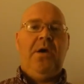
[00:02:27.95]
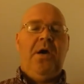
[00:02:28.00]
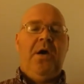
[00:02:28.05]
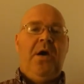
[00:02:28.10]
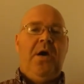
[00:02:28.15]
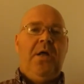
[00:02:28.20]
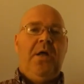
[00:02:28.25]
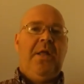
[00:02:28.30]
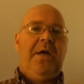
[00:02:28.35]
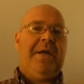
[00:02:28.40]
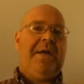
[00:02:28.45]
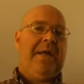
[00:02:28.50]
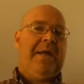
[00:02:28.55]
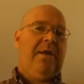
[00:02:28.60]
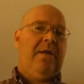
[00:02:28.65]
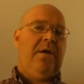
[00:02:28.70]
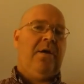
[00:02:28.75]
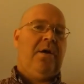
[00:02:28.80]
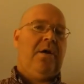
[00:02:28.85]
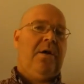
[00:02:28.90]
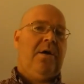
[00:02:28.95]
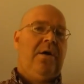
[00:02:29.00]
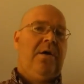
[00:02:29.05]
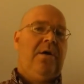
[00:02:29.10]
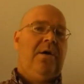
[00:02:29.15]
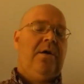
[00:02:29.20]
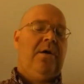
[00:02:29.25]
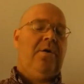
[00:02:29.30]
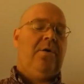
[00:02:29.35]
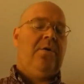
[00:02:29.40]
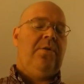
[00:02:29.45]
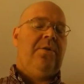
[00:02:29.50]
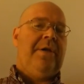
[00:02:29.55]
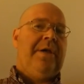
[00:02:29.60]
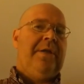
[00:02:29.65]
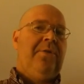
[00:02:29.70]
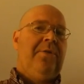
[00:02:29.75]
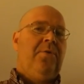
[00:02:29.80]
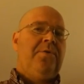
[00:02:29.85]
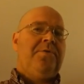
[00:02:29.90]
A lot of uh,
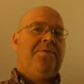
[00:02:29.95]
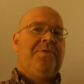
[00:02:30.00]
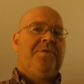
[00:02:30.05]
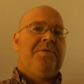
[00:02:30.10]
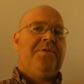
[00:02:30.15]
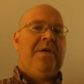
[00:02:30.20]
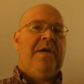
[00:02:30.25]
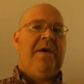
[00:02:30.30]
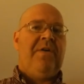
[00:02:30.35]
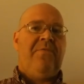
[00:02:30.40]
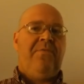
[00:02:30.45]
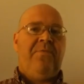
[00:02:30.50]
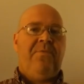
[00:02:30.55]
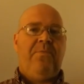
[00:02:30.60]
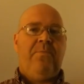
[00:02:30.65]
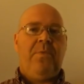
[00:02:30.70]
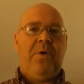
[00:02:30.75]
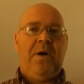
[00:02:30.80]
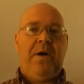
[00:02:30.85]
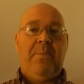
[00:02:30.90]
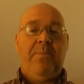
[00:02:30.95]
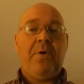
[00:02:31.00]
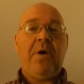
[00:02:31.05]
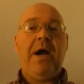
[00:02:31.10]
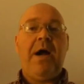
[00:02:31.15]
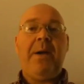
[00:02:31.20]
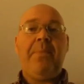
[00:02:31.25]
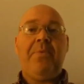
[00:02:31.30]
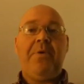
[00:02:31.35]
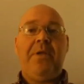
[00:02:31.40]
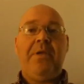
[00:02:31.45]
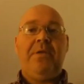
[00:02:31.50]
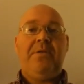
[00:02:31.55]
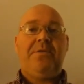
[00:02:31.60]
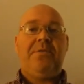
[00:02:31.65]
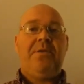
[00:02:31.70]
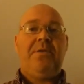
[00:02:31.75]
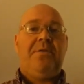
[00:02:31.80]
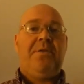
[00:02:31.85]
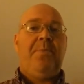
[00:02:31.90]
landlords have uh,
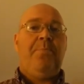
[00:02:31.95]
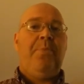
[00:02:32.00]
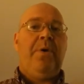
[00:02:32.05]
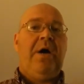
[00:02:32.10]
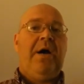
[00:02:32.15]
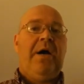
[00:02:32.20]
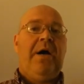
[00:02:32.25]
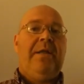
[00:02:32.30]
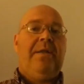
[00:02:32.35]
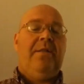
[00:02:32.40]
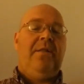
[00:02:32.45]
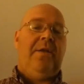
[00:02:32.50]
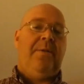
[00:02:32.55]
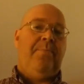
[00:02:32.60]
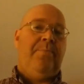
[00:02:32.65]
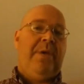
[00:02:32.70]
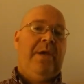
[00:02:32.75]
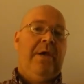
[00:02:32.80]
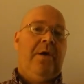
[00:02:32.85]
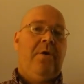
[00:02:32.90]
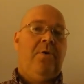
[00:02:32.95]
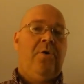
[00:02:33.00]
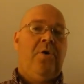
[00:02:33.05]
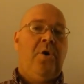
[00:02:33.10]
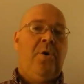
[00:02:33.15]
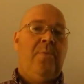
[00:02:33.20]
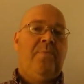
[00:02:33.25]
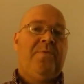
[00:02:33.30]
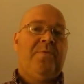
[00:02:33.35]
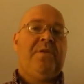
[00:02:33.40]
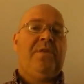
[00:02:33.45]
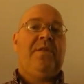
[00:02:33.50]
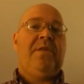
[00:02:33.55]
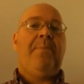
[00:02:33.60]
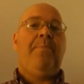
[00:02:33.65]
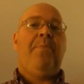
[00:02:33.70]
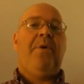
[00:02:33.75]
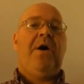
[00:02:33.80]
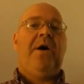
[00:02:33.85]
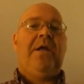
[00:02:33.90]
properties that they bought, like bank-owned homes, and they
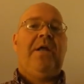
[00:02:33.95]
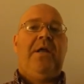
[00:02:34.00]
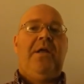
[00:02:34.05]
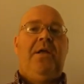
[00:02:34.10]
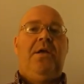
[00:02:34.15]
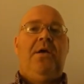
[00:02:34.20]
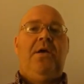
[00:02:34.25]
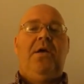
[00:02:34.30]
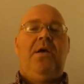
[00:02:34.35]
bought it.